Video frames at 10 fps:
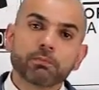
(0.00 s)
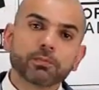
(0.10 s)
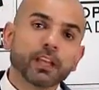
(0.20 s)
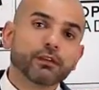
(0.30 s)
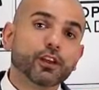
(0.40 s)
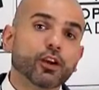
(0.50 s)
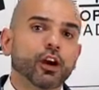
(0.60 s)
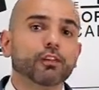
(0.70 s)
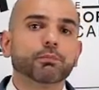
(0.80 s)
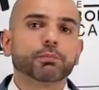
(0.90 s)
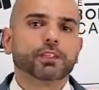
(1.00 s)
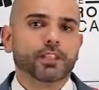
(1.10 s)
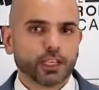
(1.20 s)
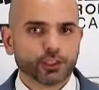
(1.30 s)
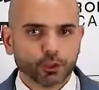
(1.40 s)
If you
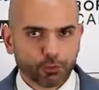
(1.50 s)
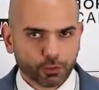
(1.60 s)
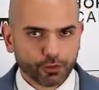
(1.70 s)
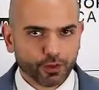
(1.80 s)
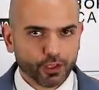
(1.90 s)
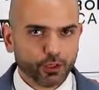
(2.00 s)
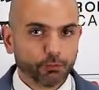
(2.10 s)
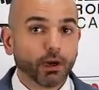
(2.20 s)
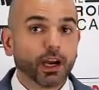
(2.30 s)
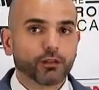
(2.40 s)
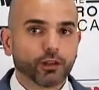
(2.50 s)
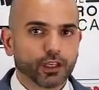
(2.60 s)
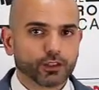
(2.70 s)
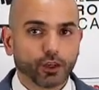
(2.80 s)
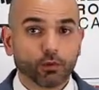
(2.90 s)
overprotect your portfolio by, for
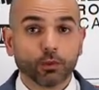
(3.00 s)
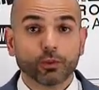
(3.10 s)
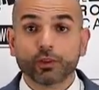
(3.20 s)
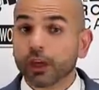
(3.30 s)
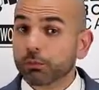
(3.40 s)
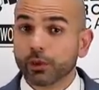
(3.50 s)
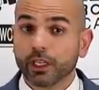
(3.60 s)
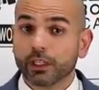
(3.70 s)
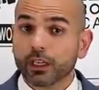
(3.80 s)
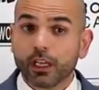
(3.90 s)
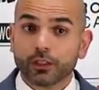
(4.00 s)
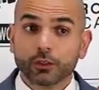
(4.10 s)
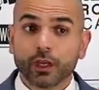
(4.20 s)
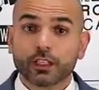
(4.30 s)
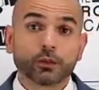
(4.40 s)
example, not putting
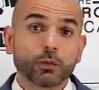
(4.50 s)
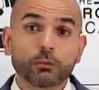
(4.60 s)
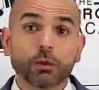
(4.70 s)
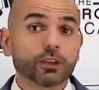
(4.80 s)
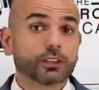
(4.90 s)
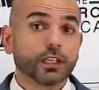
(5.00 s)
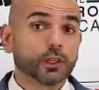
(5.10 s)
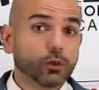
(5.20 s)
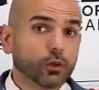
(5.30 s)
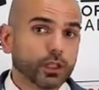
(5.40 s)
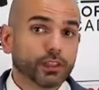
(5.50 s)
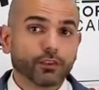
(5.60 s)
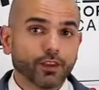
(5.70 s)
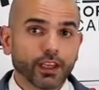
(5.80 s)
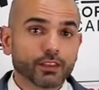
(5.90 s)
your eggs in one basket at all, in
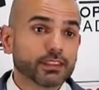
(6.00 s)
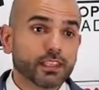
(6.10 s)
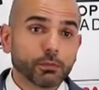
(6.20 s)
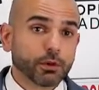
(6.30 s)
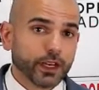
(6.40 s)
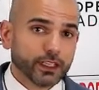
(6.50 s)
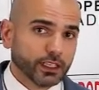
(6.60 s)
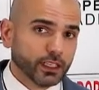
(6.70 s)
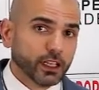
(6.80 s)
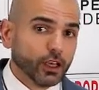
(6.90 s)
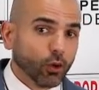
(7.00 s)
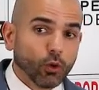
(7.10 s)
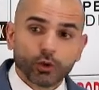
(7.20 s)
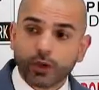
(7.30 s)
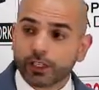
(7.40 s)
fact, separating
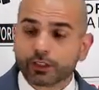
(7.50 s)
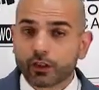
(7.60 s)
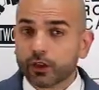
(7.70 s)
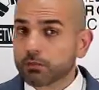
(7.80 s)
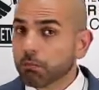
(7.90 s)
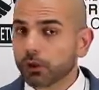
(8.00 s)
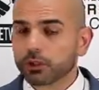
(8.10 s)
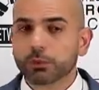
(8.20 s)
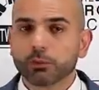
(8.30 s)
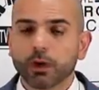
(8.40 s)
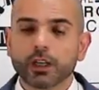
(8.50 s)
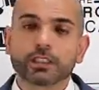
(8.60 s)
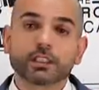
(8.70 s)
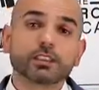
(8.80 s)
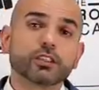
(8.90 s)
all your eggs across multiple
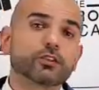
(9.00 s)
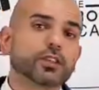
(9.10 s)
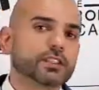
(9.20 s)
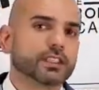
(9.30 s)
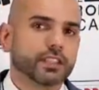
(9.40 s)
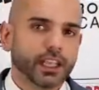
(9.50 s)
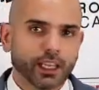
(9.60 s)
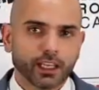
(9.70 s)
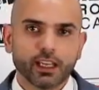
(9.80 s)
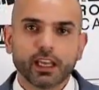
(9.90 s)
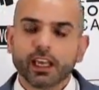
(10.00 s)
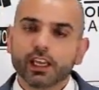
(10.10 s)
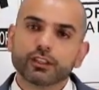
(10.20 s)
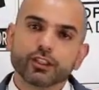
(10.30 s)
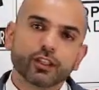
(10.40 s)
baskets, the risk there
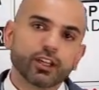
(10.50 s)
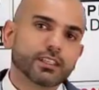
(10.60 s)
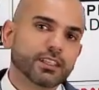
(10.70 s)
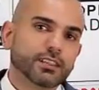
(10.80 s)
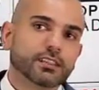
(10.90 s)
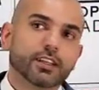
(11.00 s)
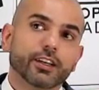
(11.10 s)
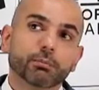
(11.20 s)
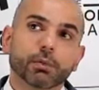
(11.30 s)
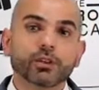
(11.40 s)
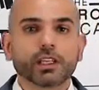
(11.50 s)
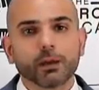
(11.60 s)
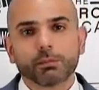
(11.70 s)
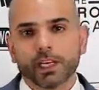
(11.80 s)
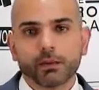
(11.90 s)
is you're not necessarily building
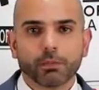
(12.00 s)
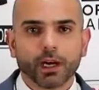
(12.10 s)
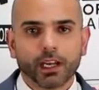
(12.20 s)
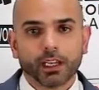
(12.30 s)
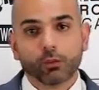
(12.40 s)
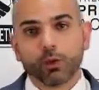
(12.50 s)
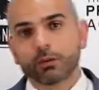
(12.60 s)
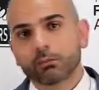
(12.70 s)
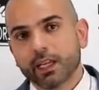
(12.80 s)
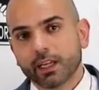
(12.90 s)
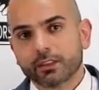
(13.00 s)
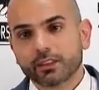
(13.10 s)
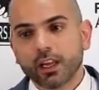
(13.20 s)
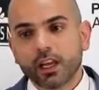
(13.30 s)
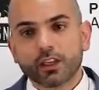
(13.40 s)
up an empire in one place.
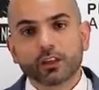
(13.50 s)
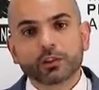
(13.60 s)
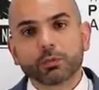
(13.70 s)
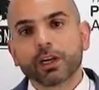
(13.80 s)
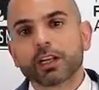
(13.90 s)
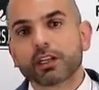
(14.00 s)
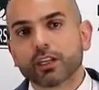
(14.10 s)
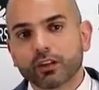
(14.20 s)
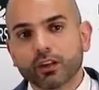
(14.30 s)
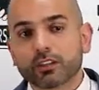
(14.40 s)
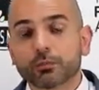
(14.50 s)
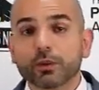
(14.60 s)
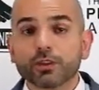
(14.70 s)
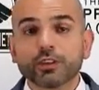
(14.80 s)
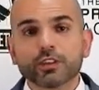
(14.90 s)
You're spreading it across, and
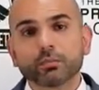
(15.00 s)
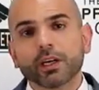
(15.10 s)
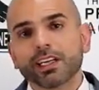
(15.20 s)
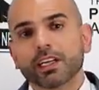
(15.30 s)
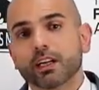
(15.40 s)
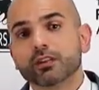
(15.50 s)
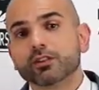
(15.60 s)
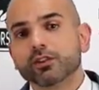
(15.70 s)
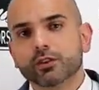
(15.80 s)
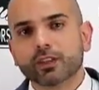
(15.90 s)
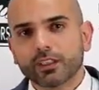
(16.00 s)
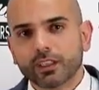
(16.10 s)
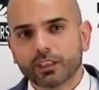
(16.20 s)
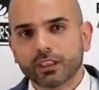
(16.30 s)
because you're spreading it out too thin,